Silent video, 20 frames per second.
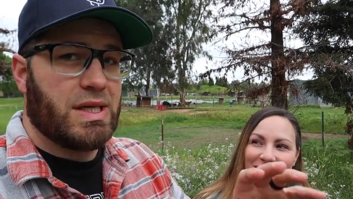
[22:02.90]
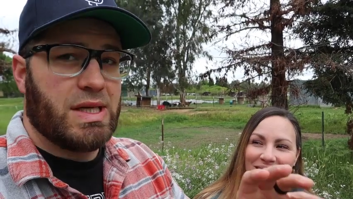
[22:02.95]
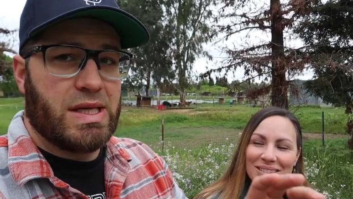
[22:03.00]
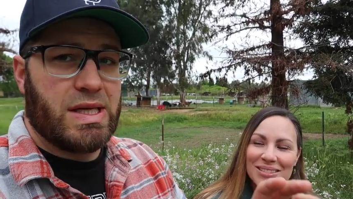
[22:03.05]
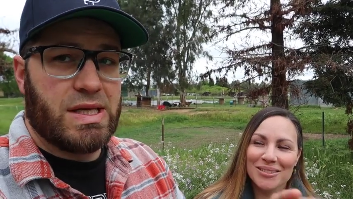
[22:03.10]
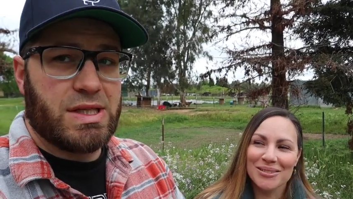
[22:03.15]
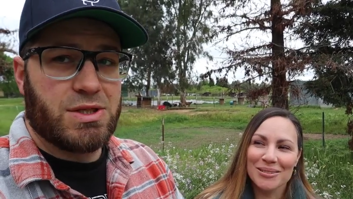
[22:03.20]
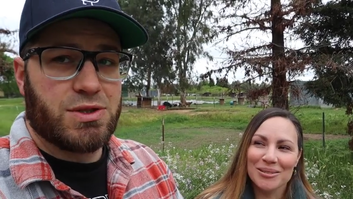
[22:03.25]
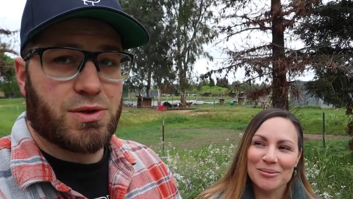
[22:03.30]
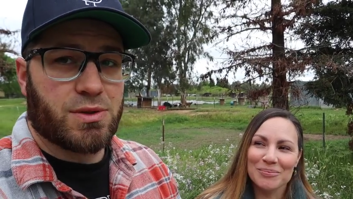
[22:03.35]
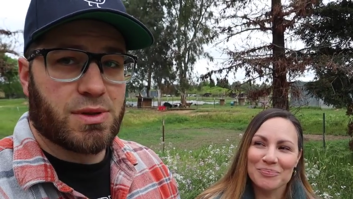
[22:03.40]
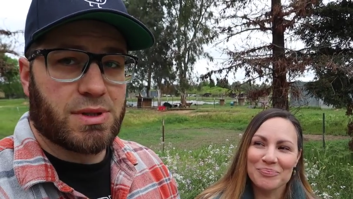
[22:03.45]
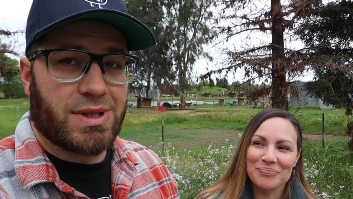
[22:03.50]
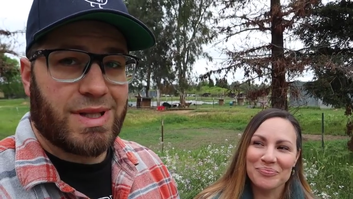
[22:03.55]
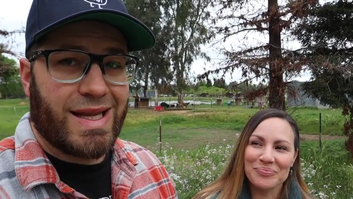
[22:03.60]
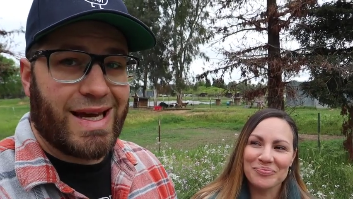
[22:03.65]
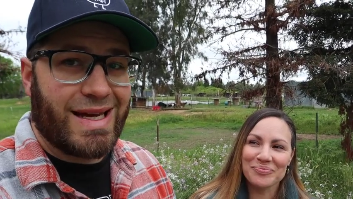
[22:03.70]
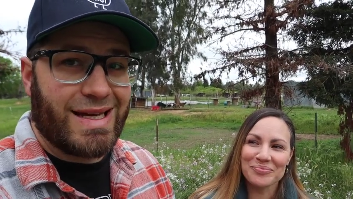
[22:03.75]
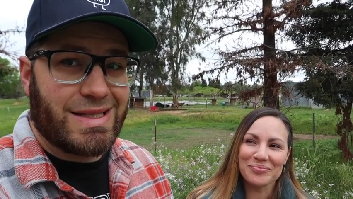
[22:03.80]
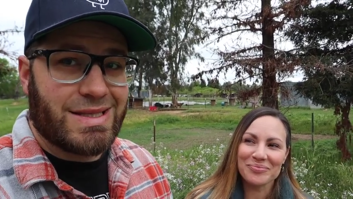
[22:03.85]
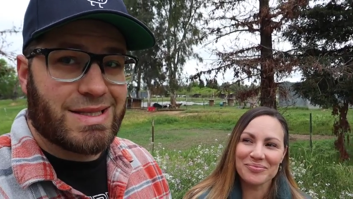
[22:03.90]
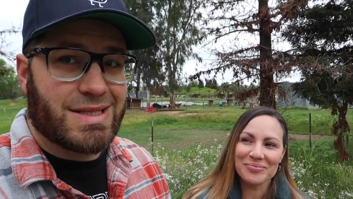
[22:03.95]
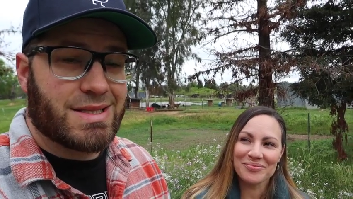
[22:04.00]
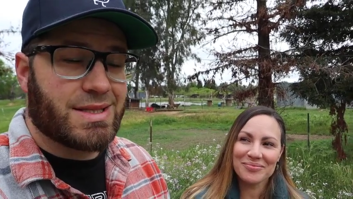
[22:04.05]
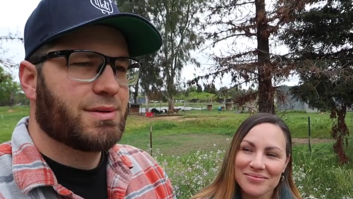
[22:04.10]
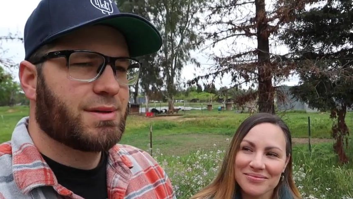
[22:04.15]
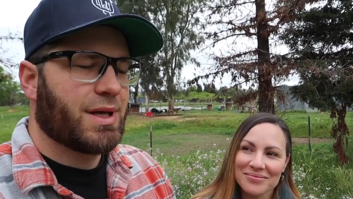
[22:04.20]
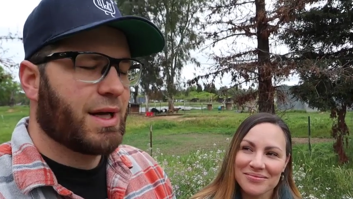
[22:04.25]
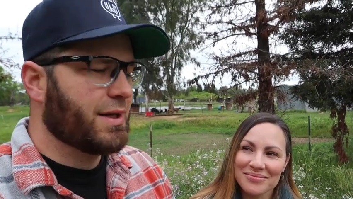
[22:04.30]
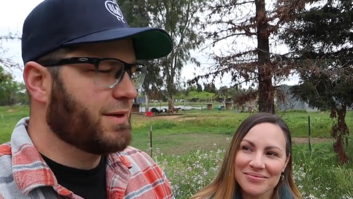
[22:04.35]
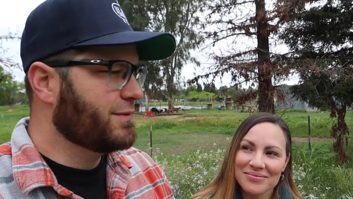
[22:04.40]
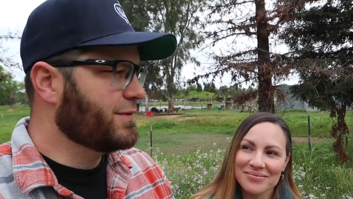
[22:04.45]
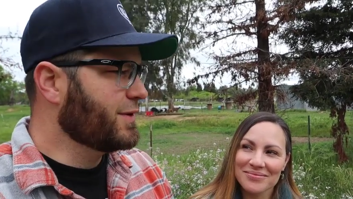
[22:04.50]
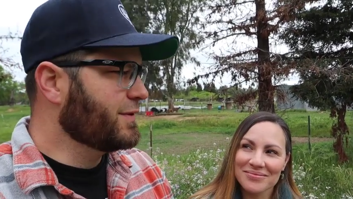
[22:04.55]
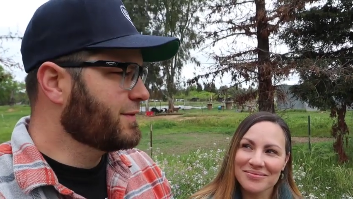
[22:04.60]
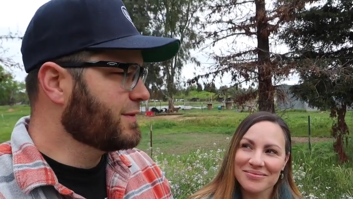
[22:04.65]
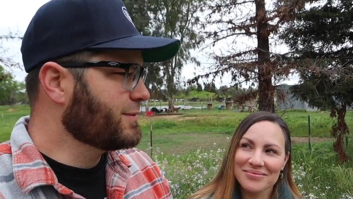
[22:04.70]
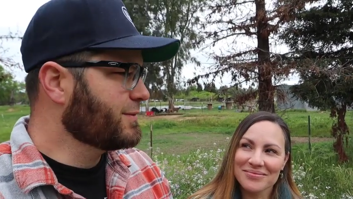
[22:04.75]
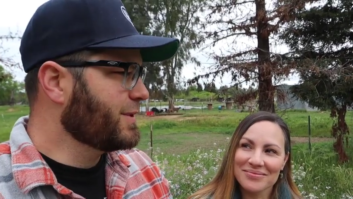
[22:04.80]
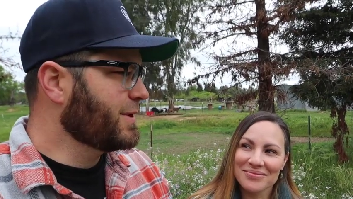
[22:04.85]
Speaker 1: indoor lights. Kind of
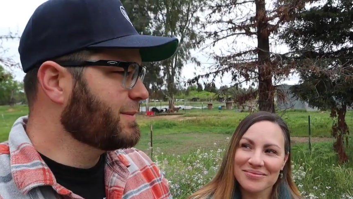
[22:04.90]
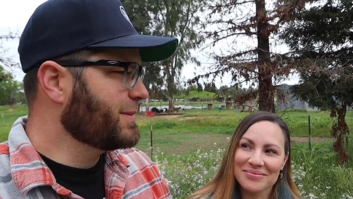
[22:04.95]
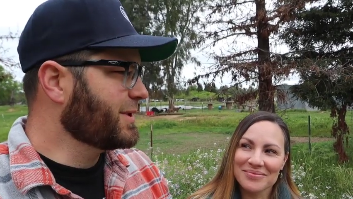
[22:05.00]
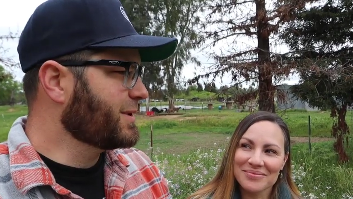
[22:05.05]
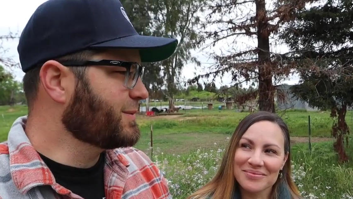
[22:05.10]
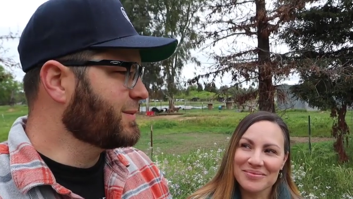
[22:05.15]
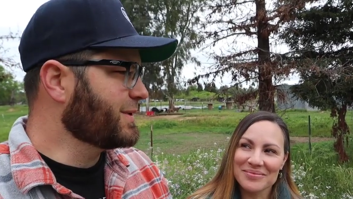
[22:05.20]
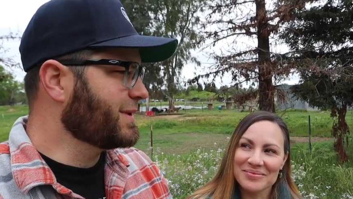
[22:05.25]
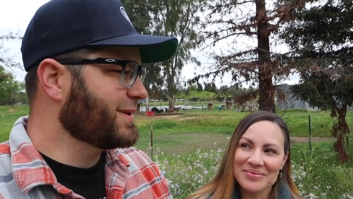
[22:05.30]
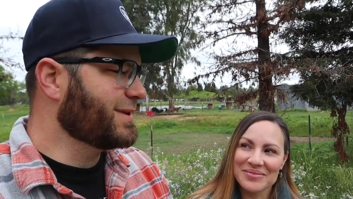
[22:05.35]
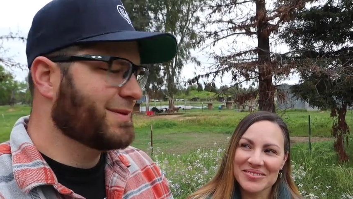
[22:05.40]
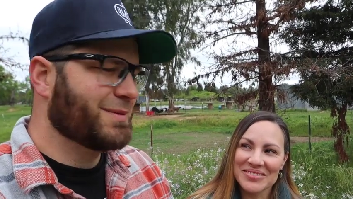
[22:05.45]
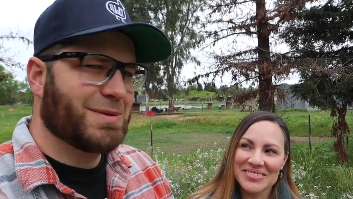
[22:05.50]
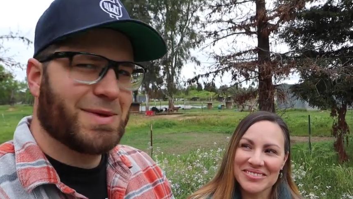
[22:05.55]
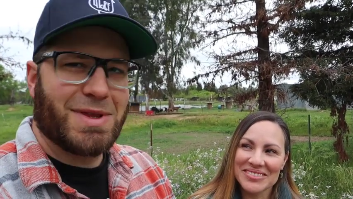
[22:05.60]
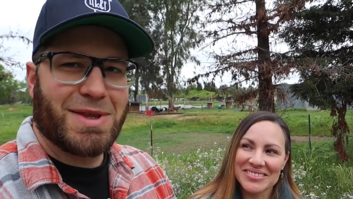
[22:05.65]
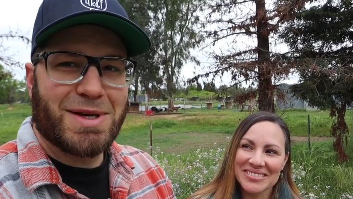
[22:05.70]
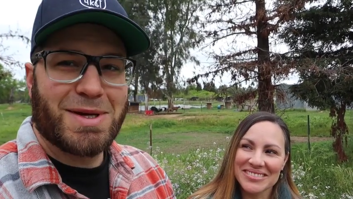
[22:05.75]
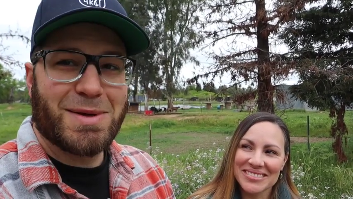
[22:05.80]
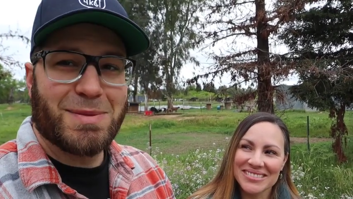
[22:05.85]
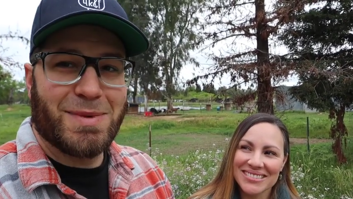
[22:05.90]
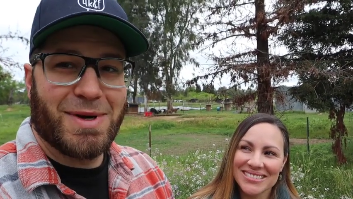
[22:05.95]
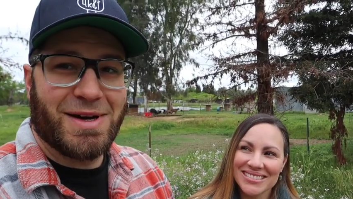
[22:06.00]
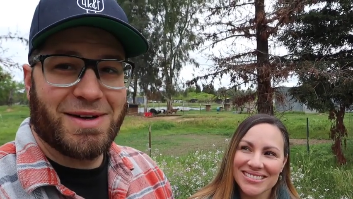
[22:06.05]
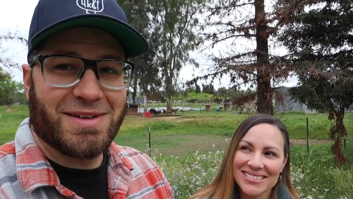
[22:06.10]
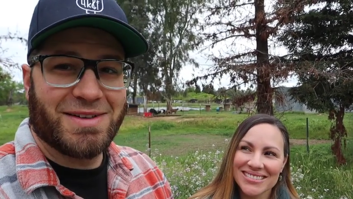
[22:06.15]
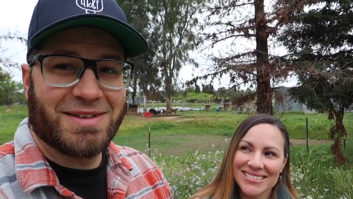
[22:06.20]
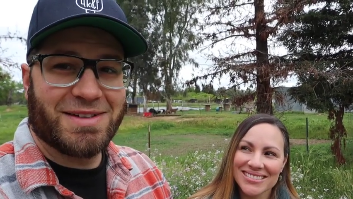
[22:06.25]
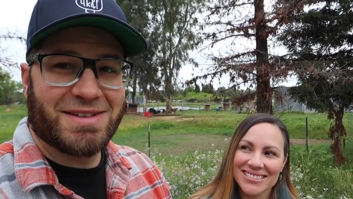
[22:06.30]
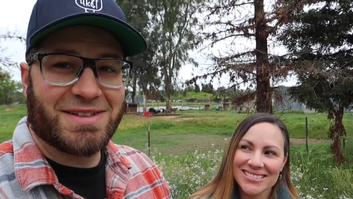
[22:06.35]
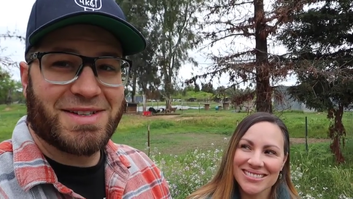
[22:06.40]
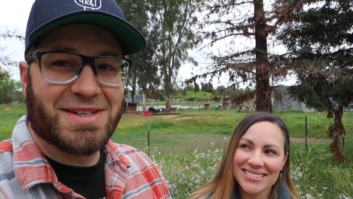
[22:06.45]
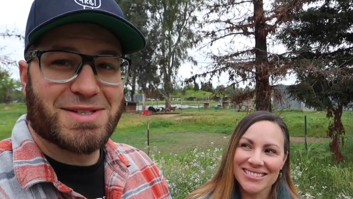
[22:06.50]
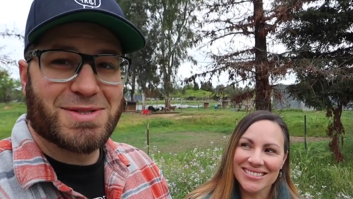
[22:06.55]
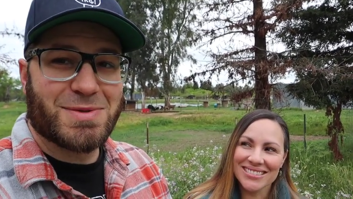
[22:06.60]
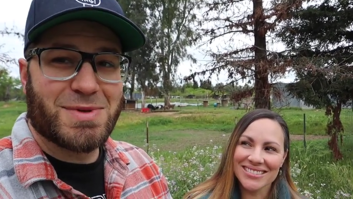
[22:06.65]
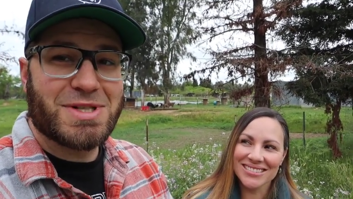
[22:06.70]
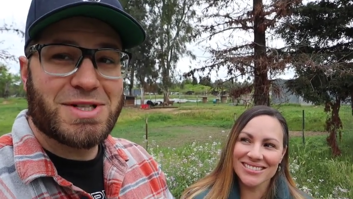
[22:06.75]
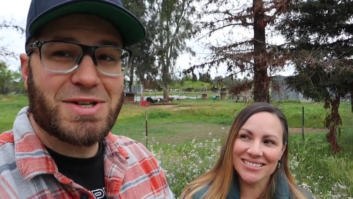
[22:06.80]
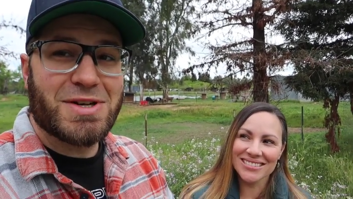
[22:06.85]
overwhelming when we think about it
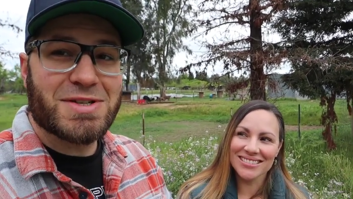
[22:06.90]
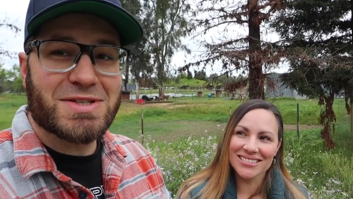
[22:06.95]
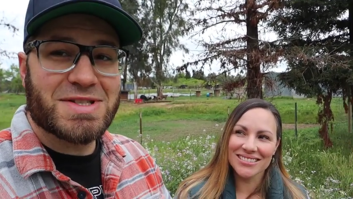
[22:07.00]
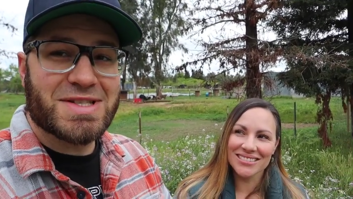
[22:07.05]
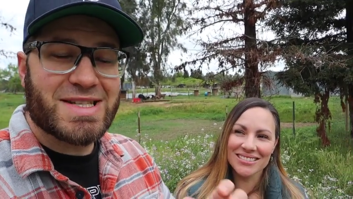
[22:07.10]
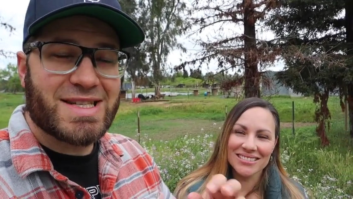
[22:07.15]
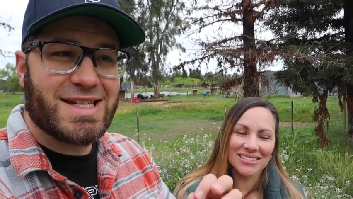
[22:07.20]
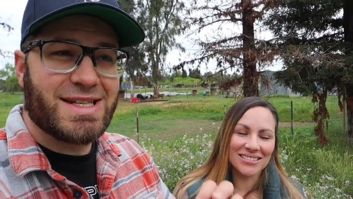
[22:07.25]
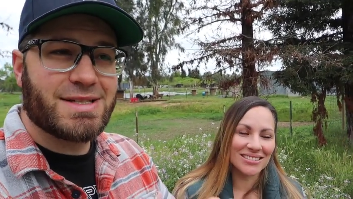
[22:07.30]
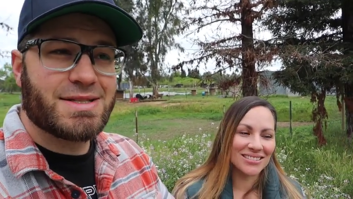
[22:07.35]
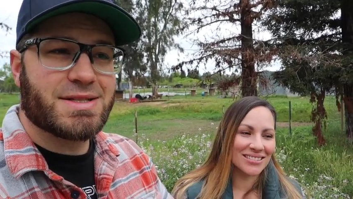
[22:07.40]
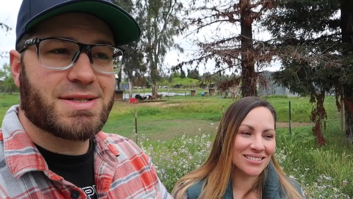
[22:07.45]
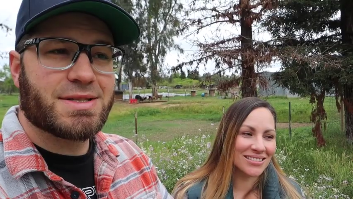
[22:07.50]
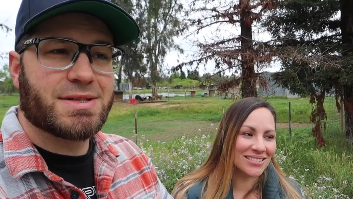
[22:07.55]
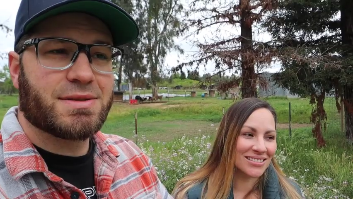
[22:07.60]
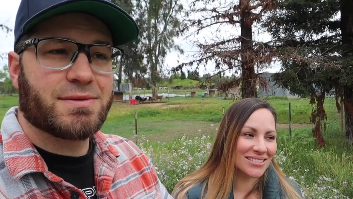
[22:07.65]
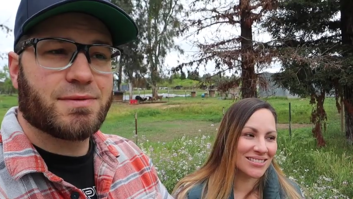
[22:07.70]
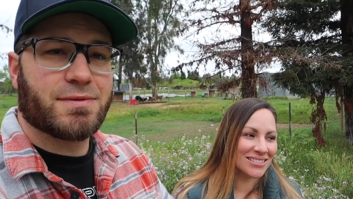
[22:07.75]
because we start seeds